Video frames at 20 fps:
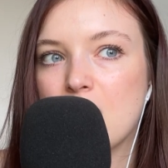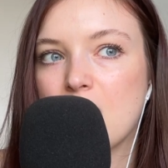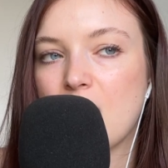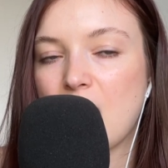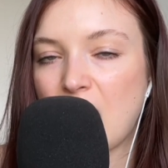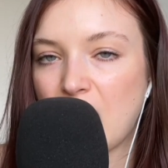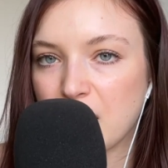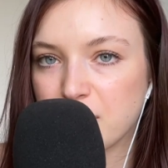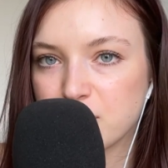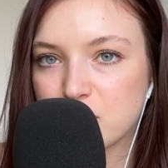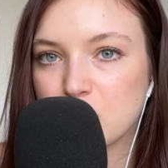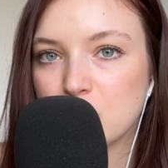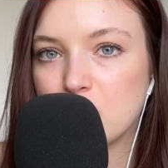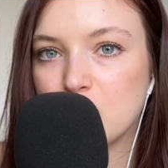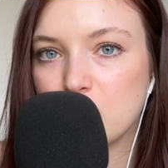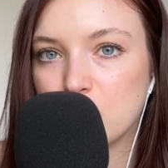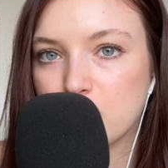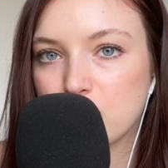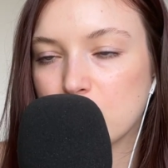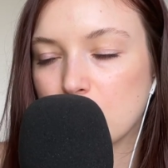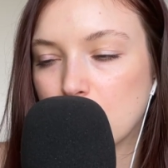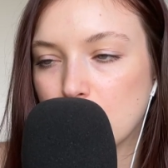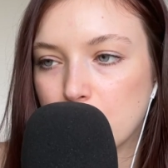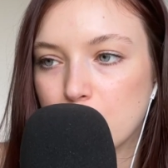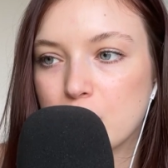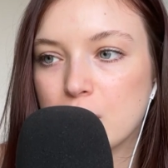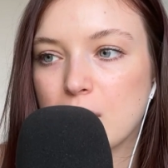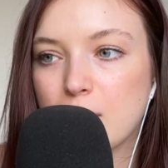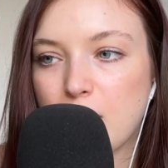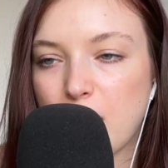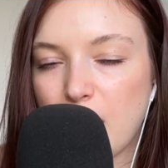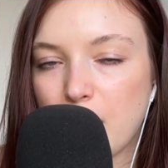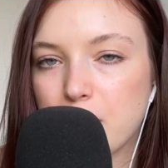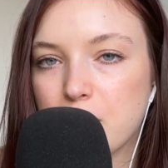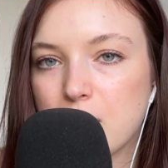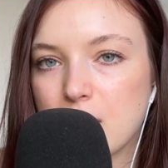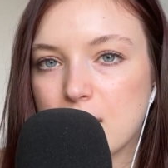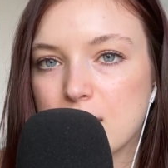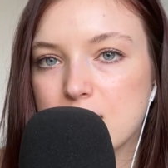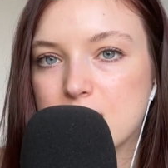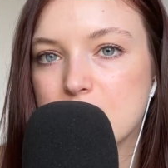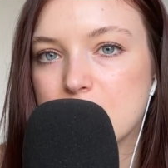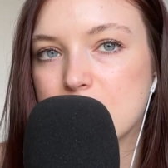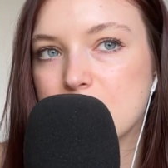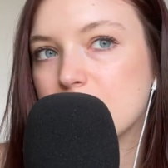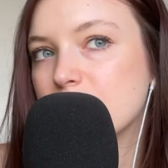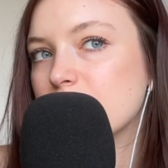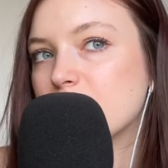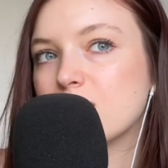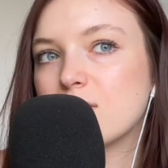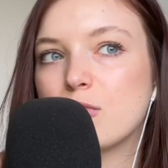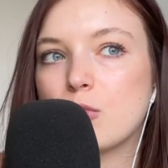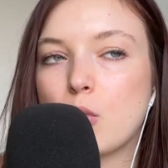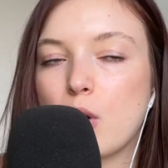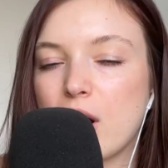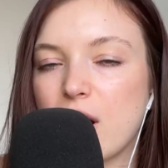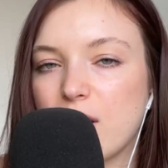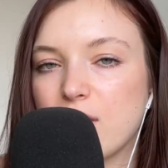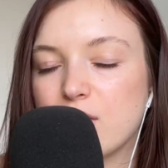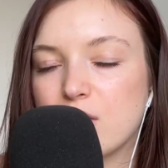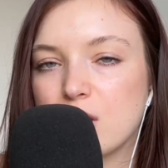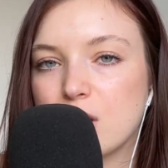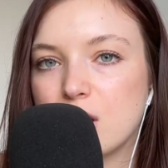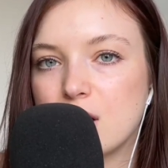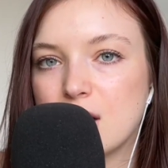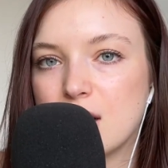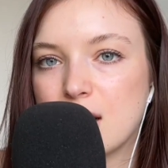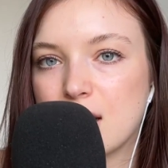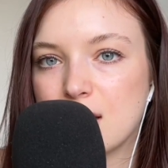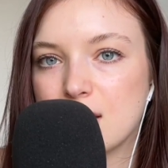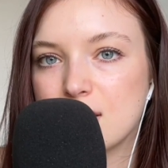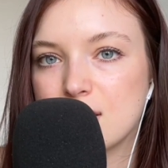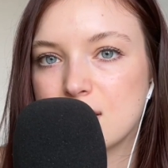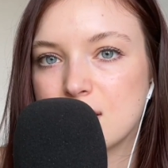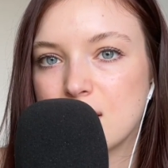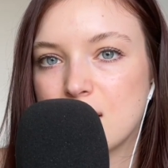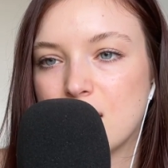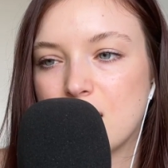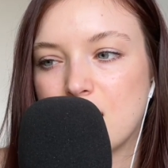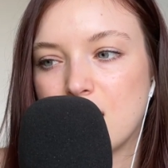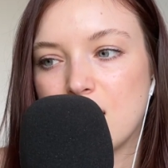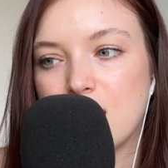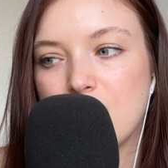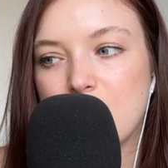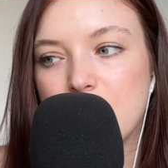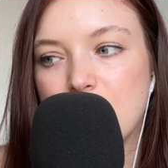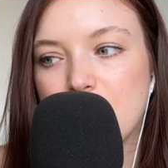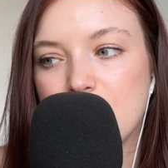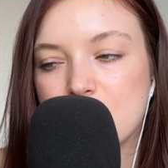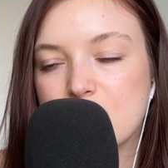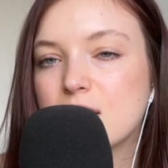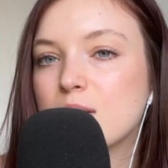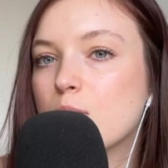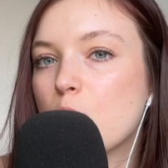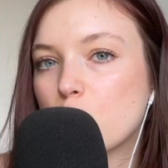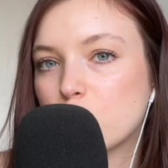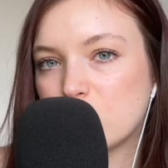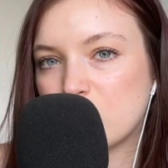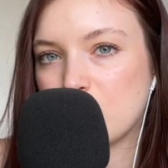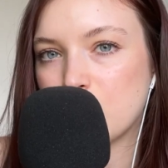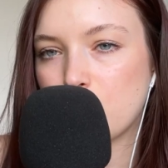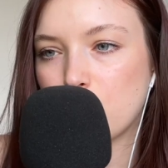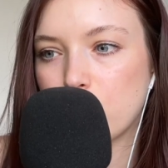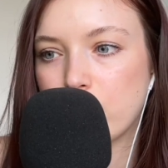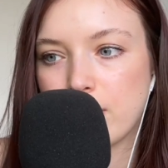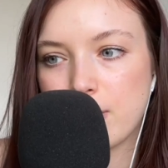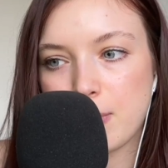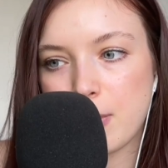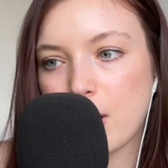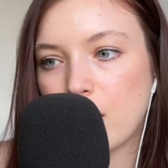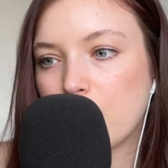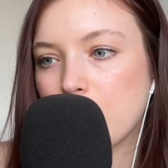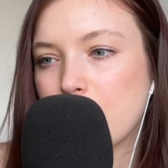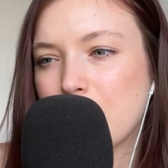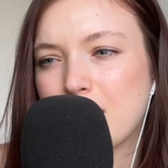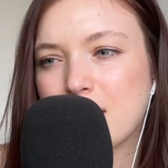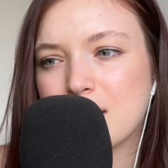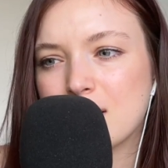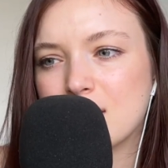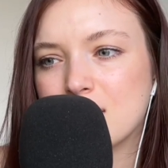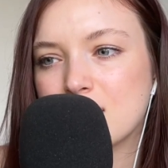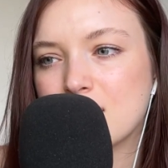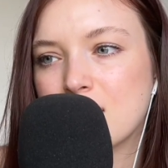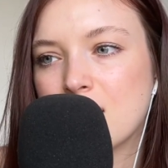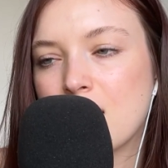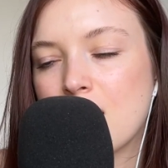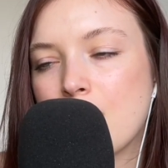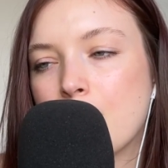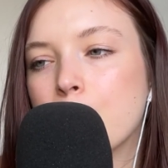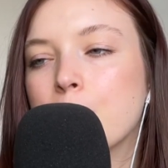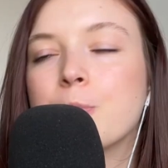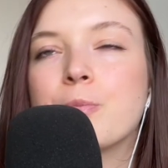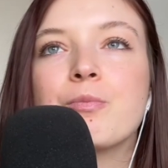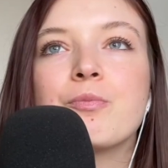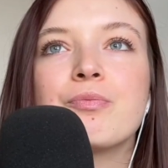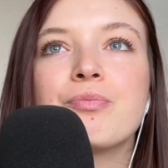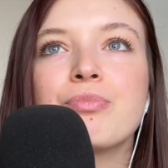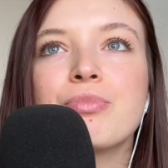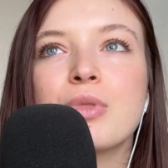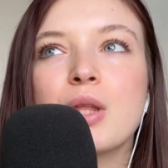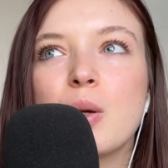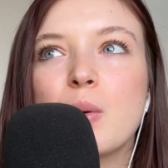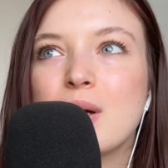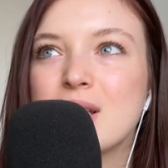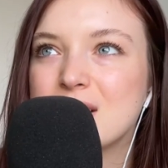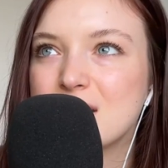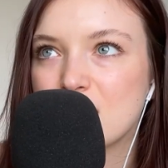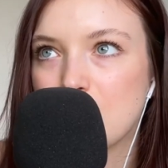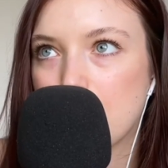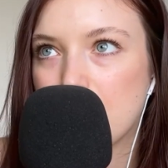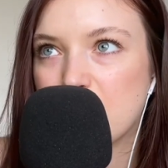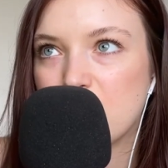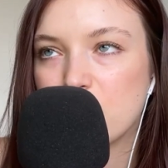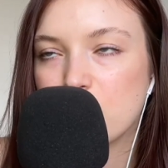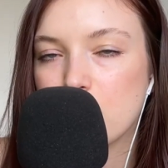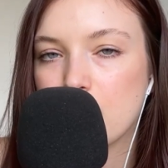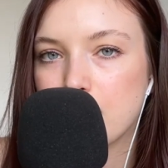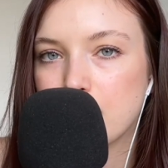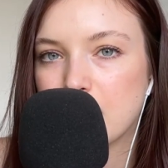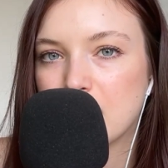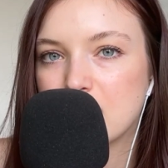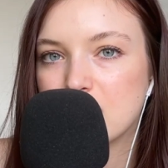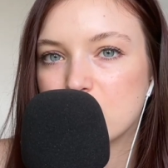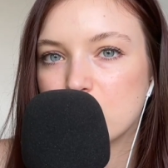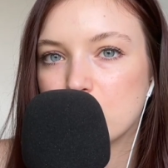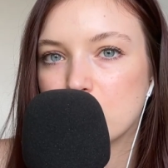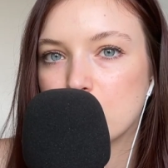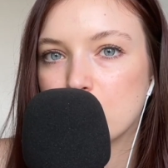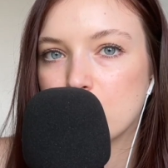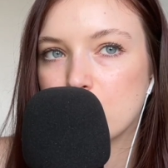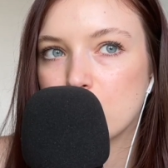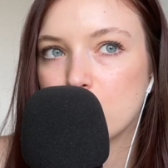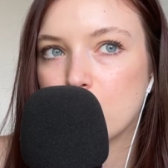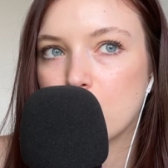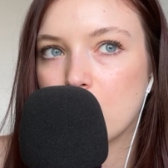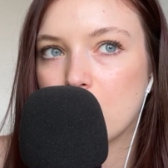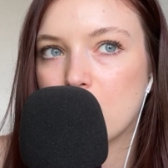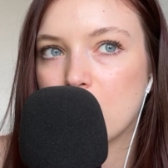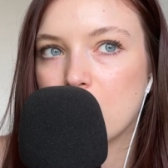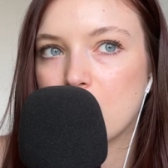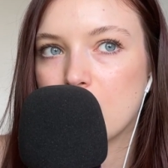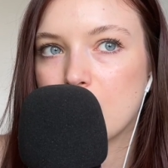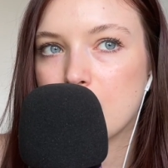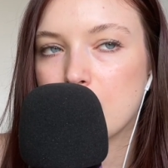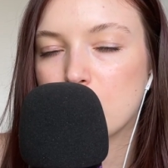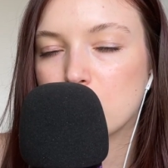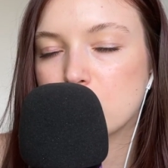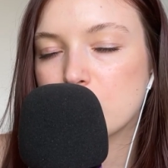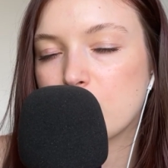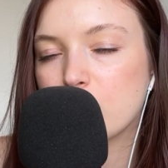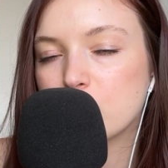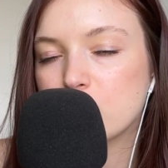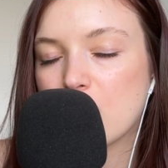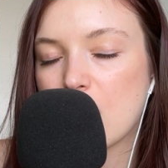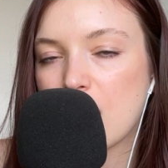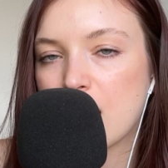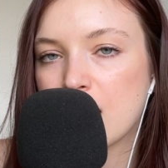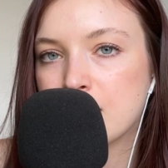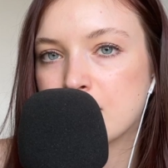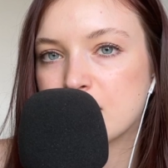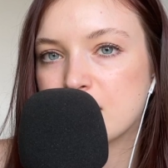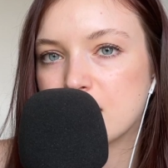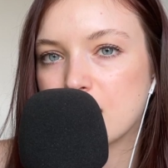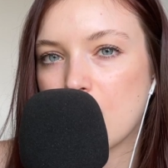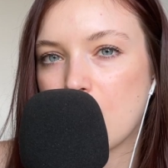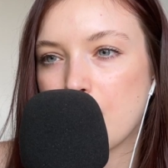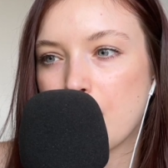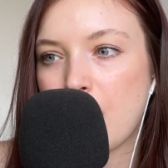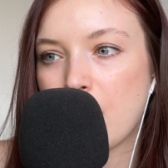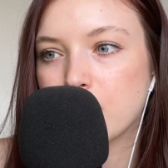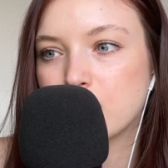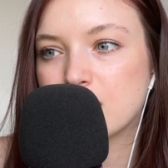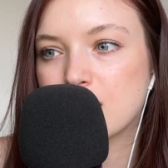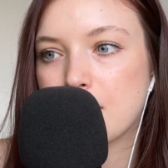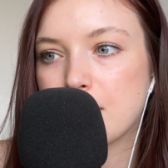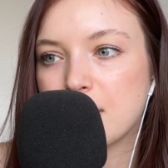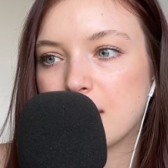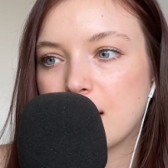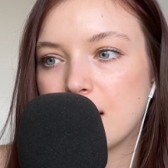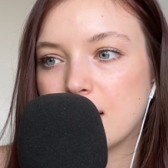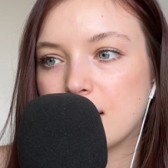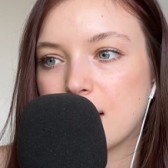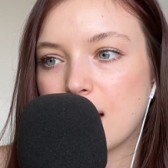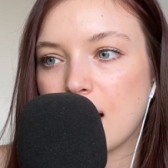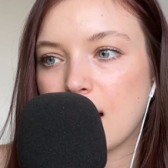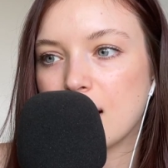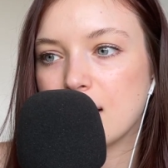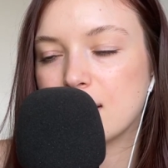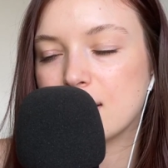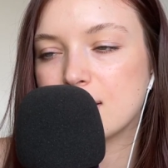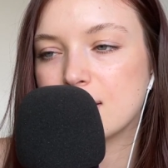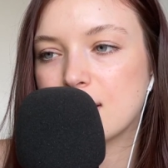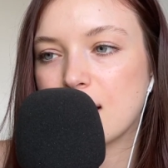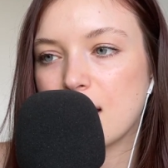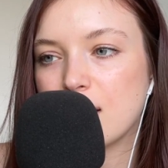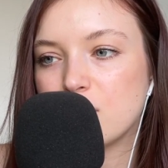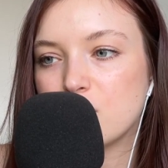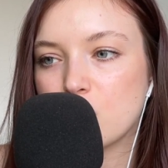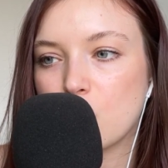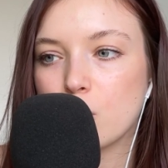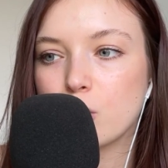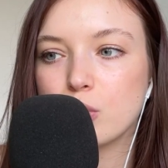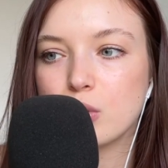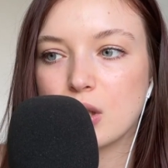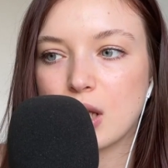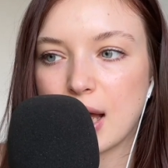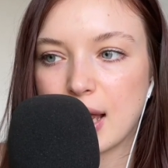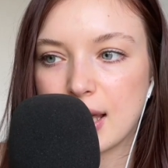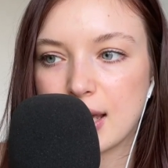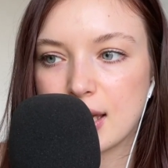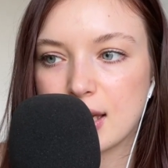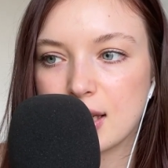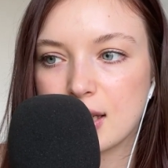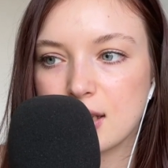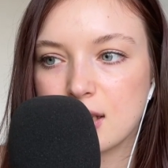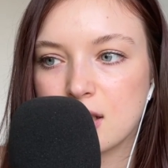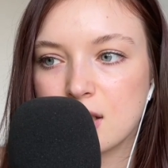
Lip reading: after you've learned about this, whatever it is the most important part. Because when somebody repeats to you multiple times about something that they don't like,